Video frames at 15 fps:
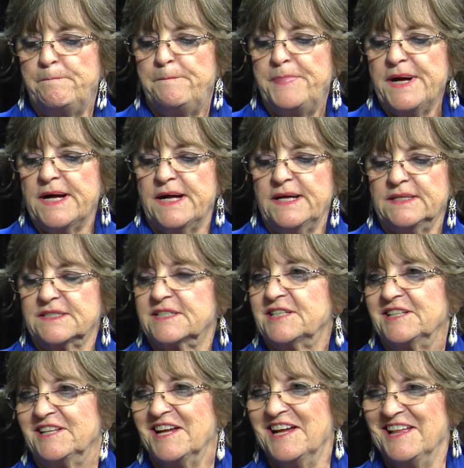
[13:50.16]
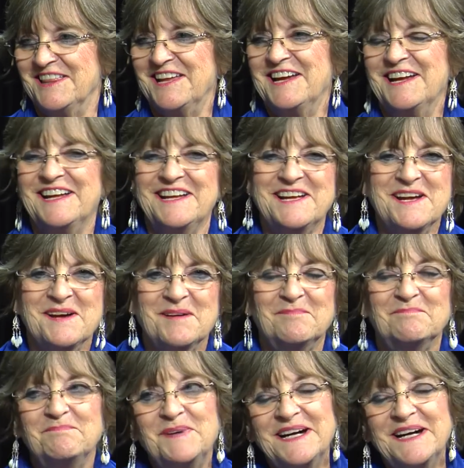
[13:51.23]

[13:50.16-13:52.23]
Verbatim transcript: But so, yeah, keep going.